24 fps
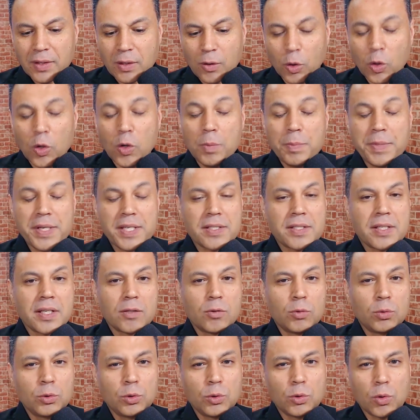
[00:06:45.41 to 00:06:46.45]
was
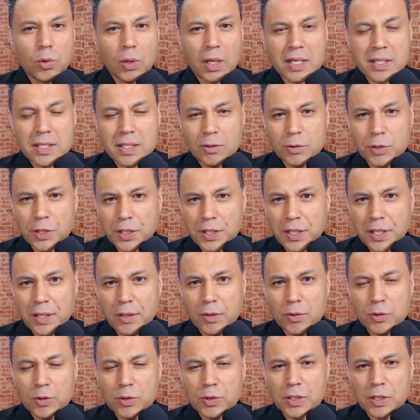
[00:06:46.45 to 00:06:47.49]
a man according
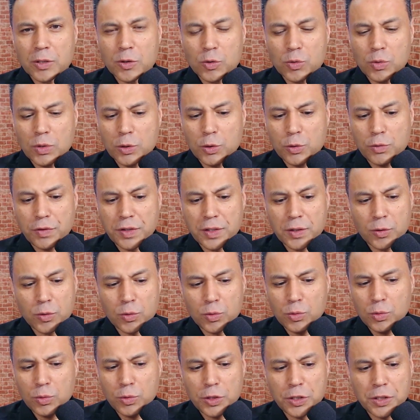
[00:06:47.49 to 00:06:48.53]
to God's own
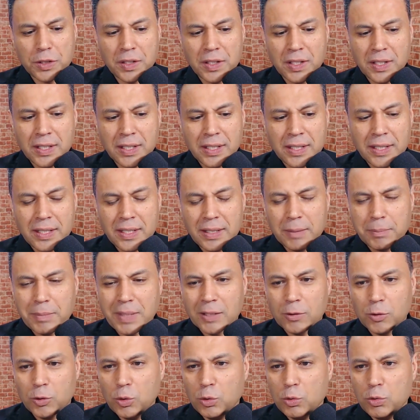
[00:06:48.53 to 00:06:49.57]
heart in his youth.
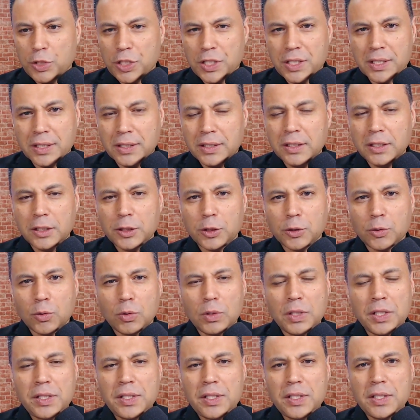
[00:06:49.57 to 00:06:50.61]
He killed
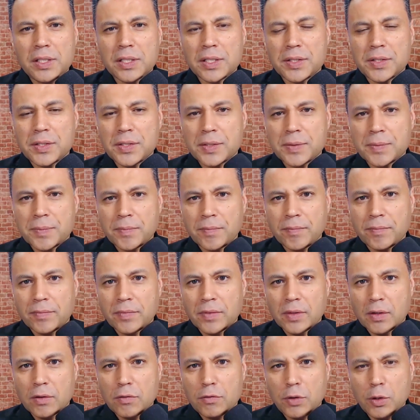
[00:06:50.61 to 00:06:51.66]
the giant
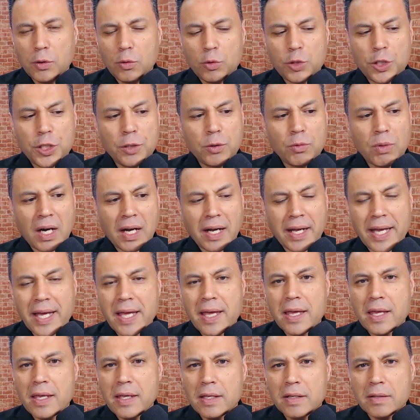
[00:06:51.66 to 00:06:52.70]
Goliath.
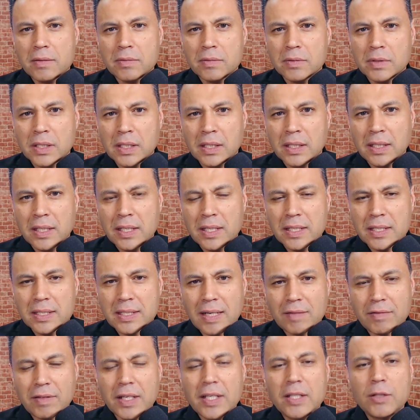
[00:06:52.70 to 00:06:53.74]
He was
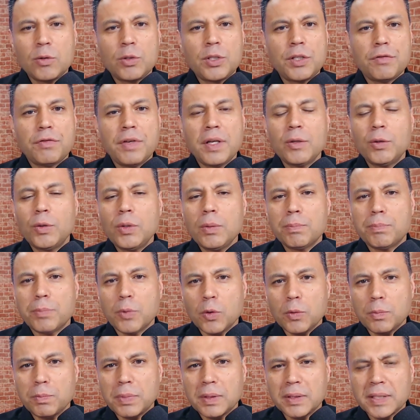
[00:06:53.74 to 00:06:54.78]
anointed as king
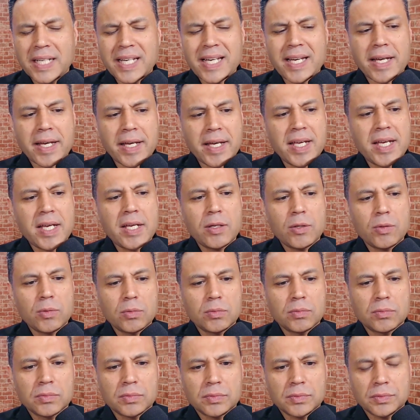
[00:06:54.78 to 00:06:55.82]
she was going
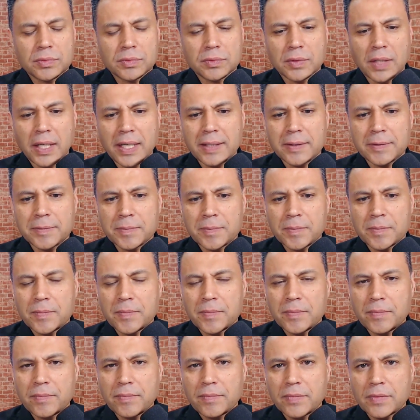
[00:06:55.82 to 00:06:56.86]
well, a
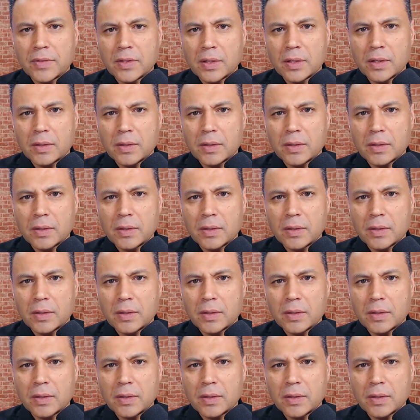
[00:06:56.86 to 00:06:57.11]
warrior.